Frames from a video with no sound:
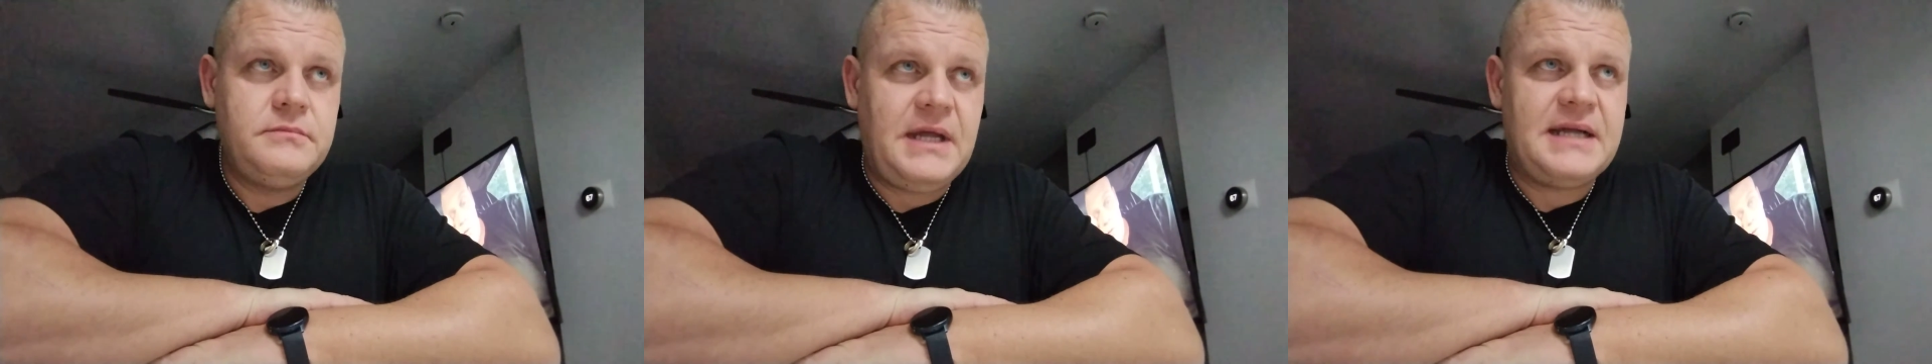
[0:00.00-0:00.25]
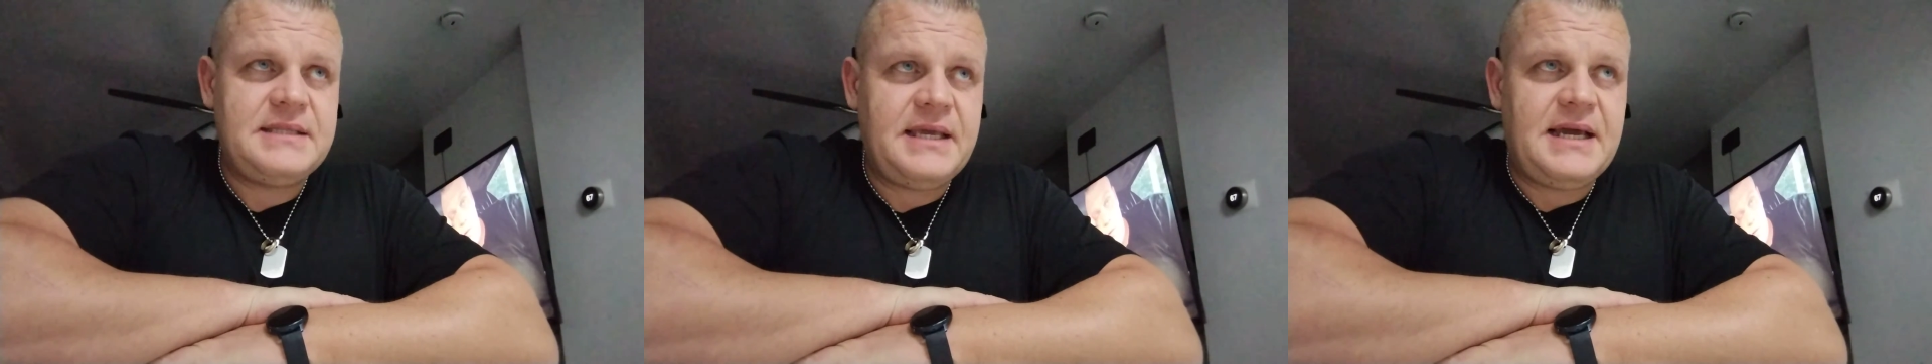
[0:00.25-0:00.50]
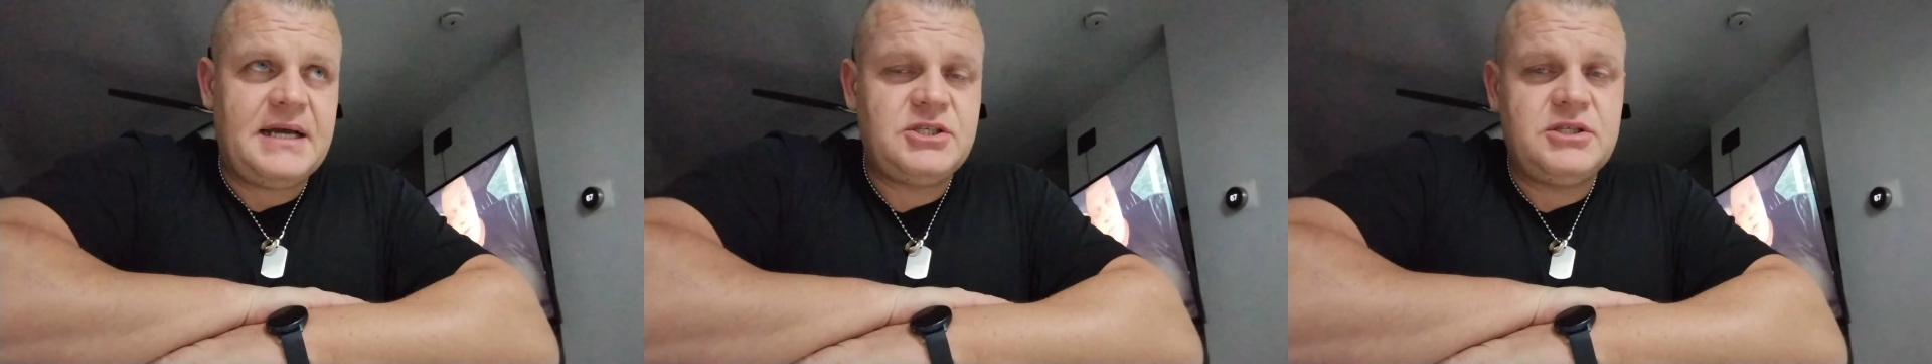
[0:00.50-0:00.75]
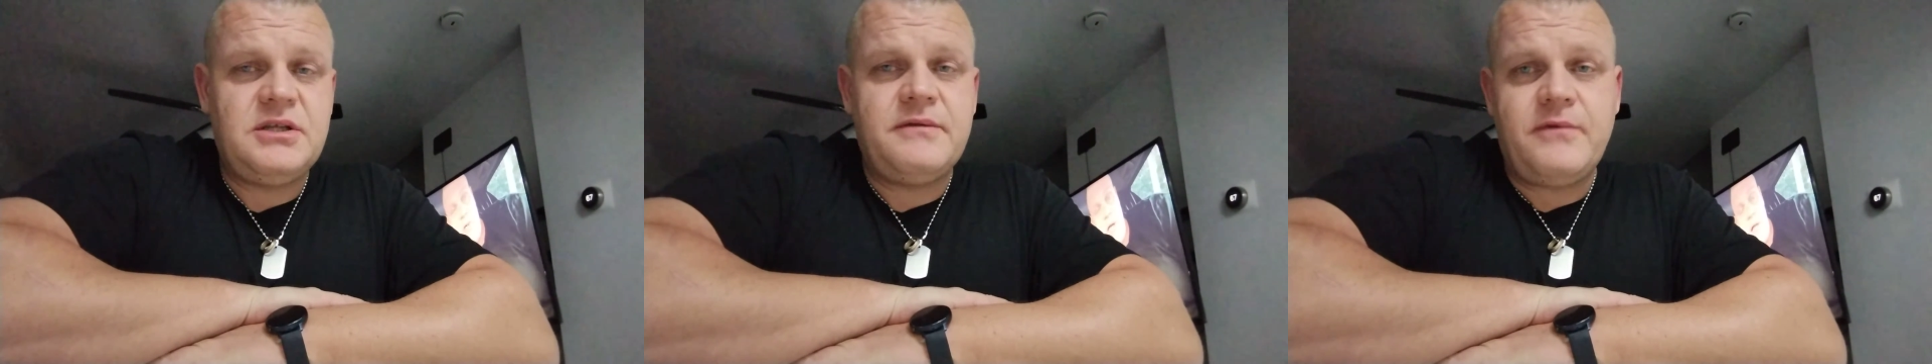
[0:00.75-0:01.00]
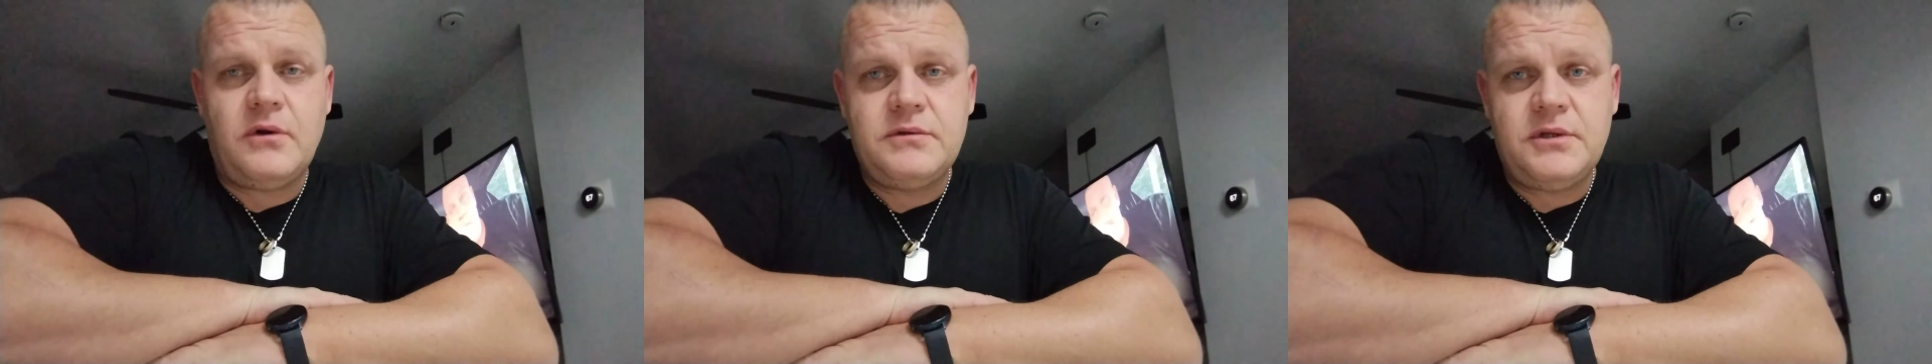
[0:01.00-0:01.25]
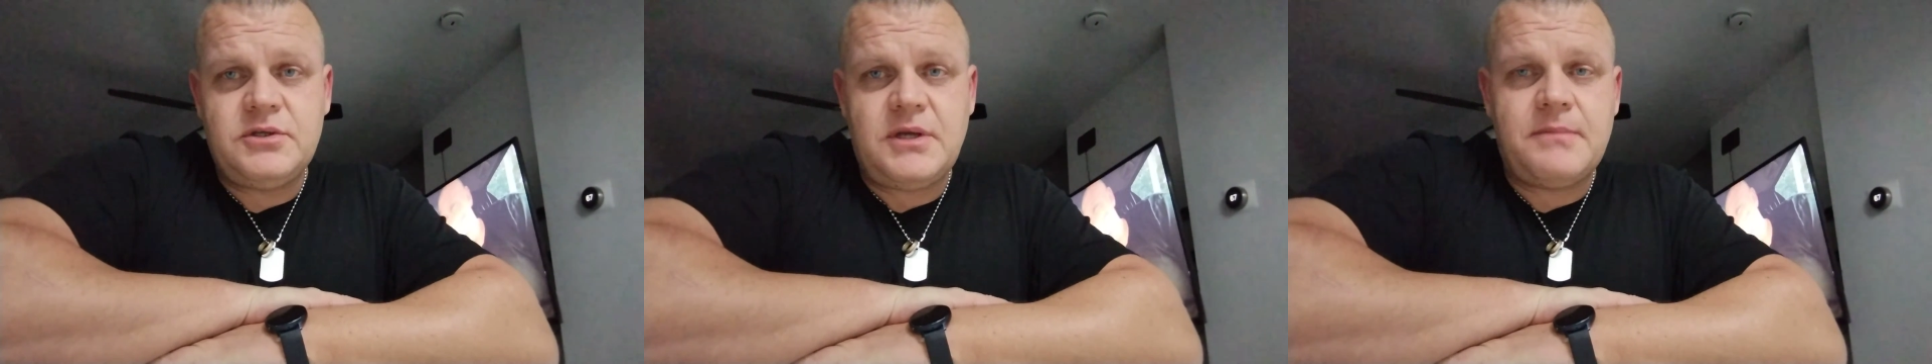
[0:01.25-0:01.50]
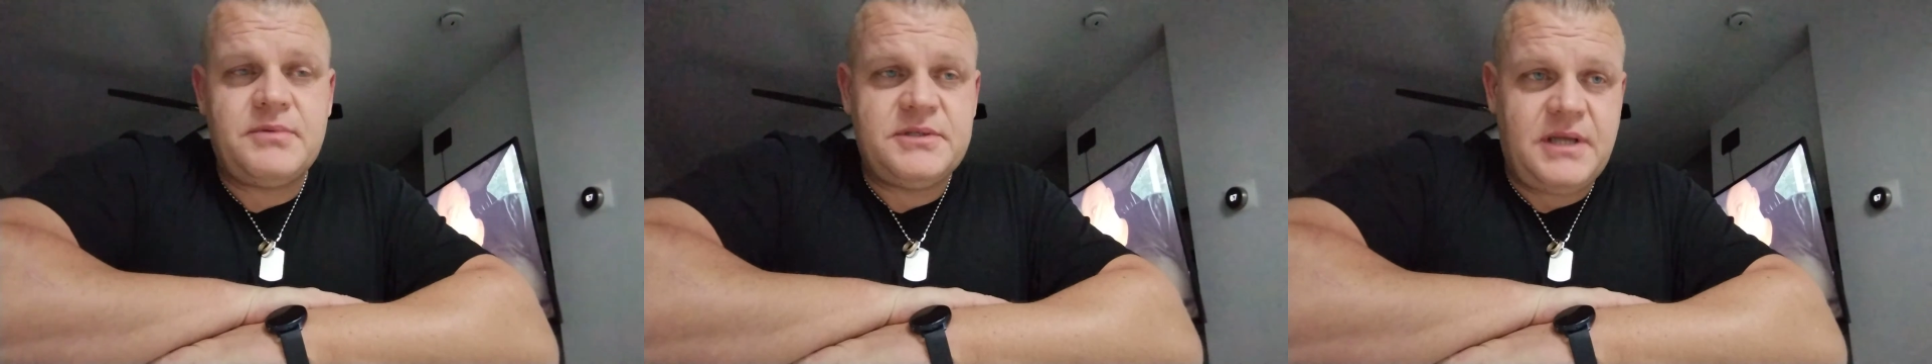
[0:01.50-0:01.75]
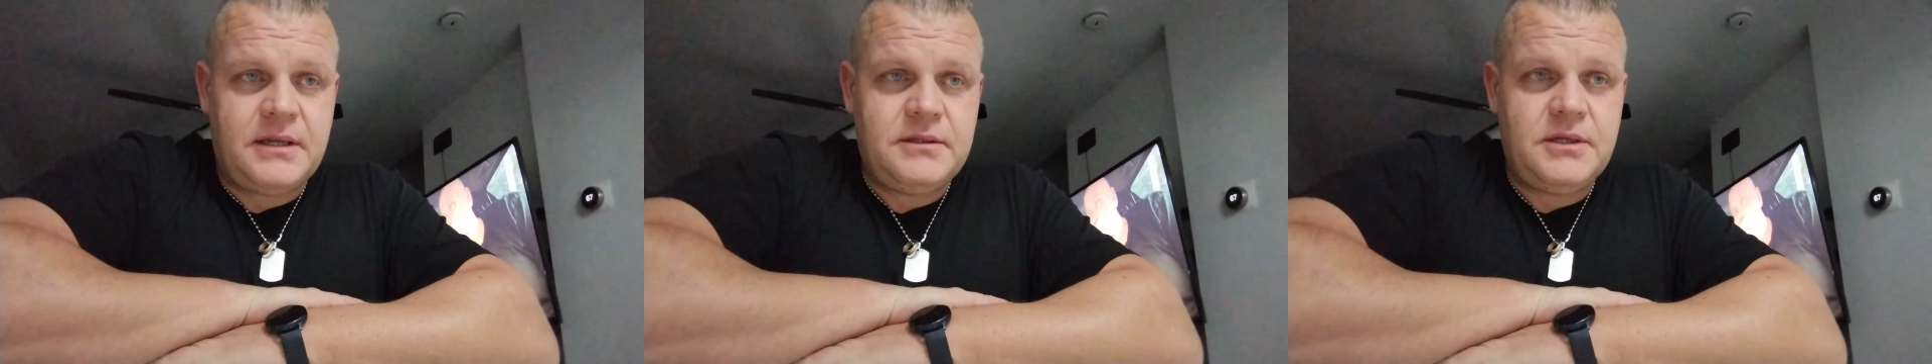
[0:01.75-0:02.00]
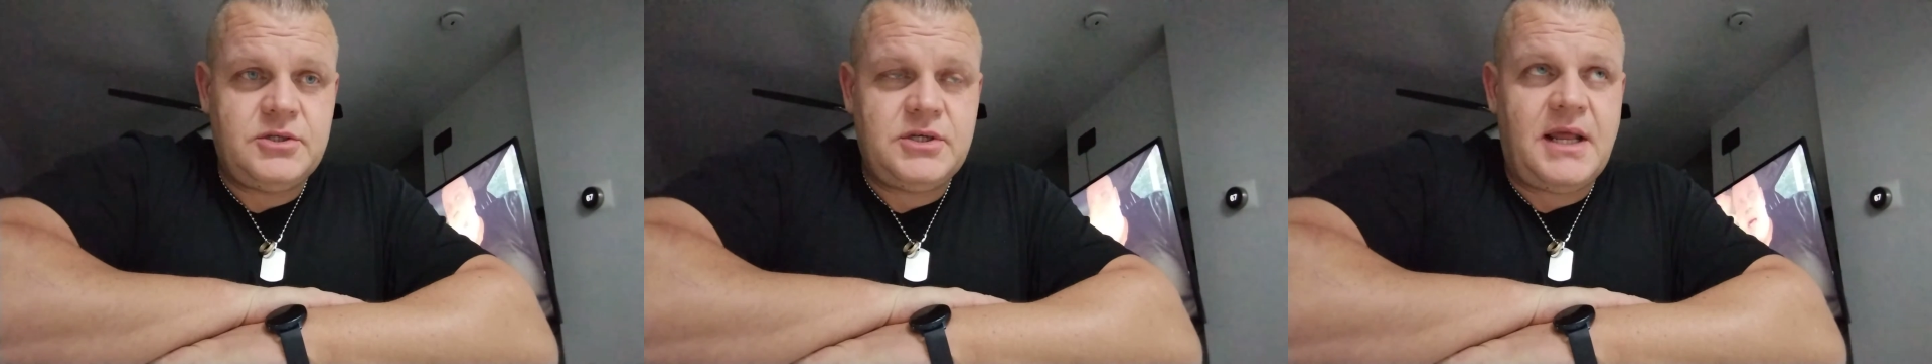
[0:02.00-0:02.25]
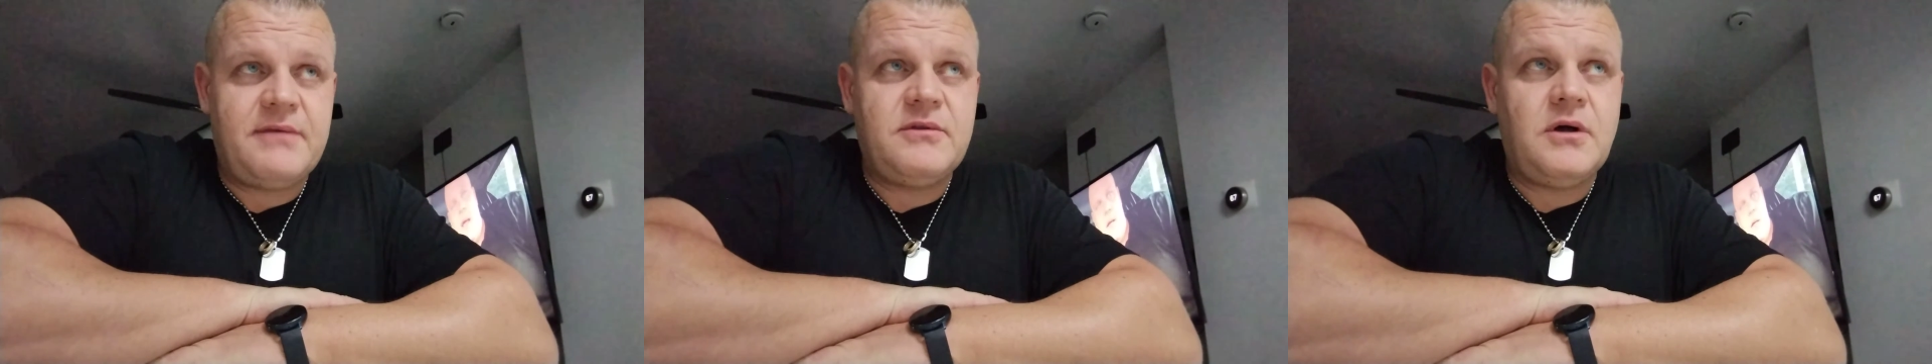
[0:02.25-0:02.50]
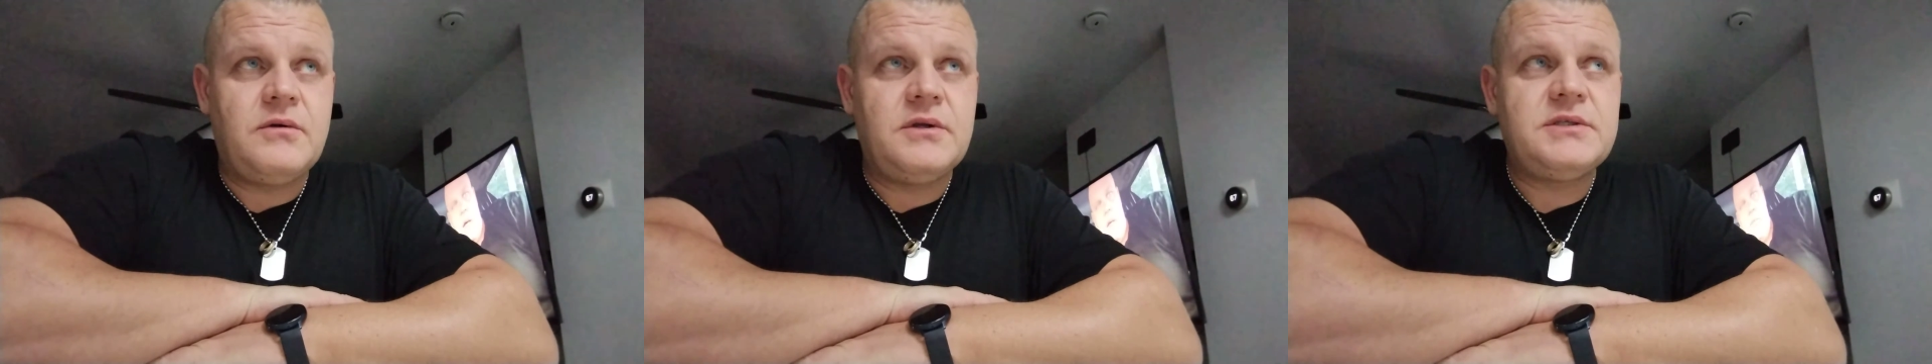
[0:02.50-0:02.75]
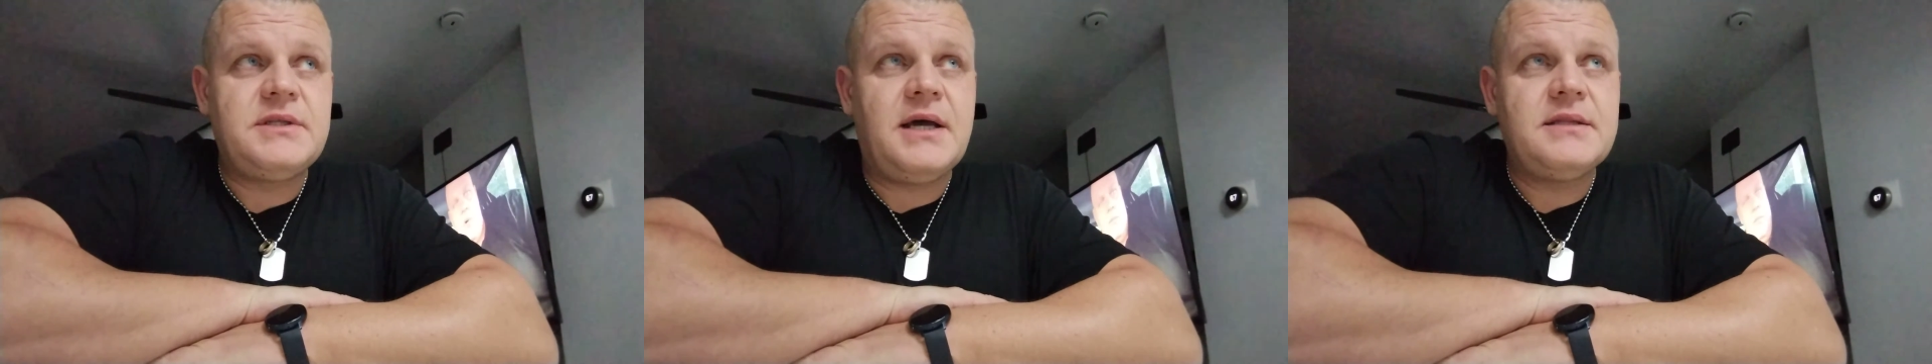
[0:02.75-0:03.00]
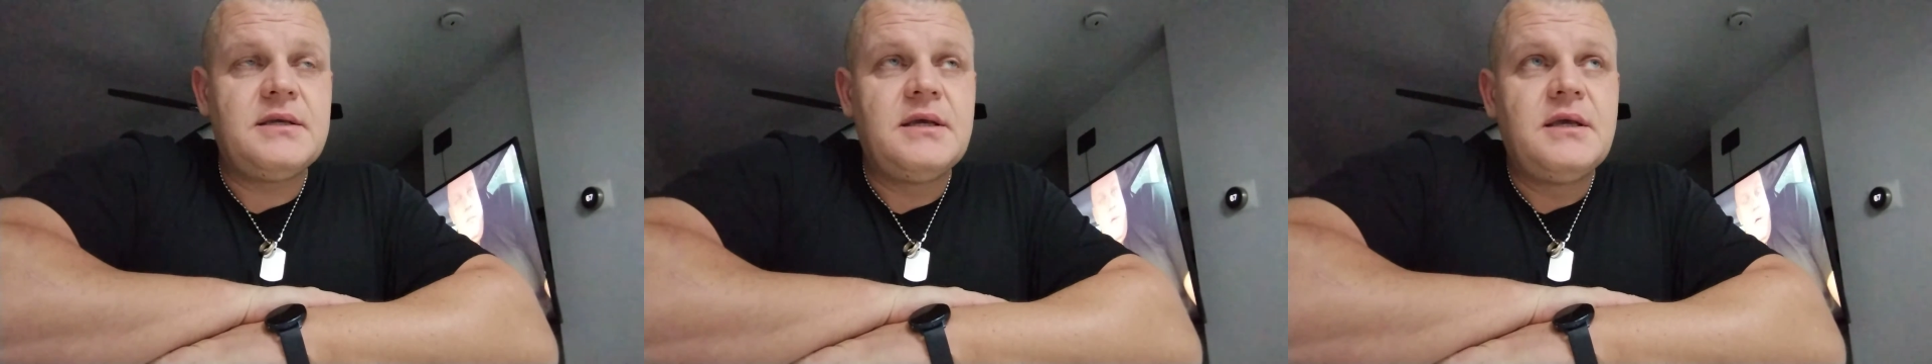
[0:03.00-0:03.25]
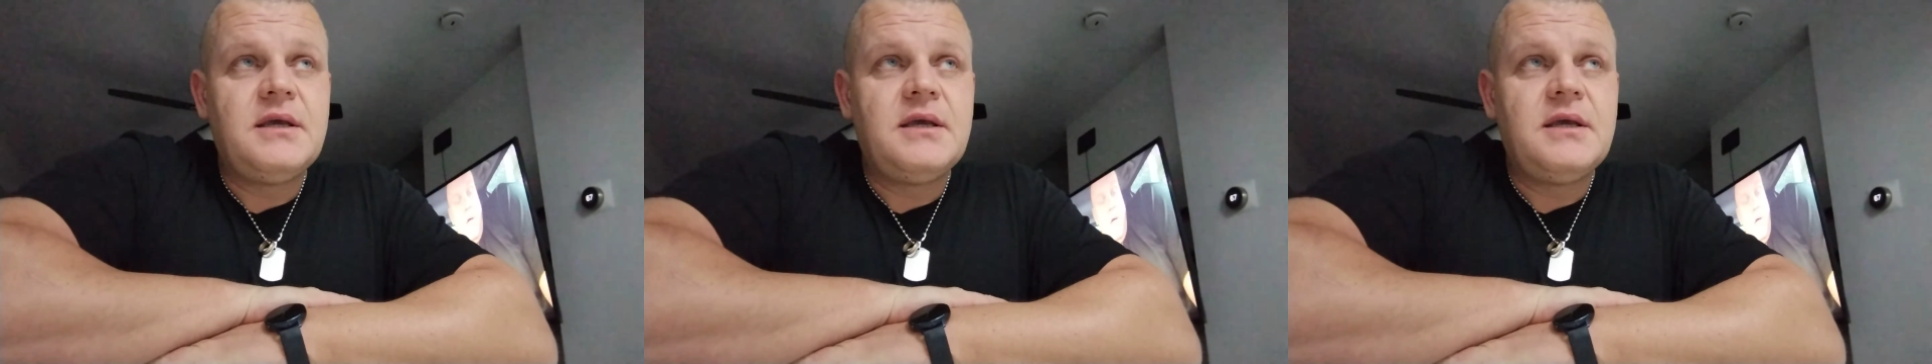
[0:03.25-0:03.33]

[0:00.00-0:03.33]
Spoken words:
that day I actually did voltage and percentage, and I've noticed that